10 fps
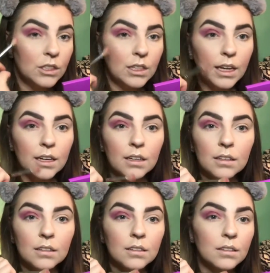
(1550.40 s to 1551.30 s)
Just kind
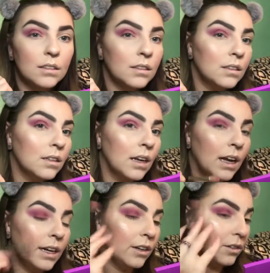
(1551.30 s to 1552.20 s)

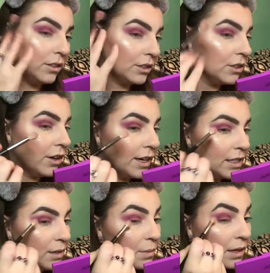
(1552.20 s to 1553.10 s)
of, I know it looks
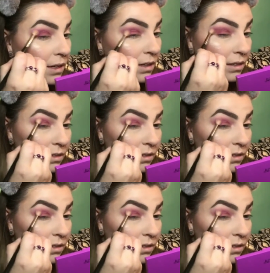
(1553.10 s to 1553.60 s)
crazy, but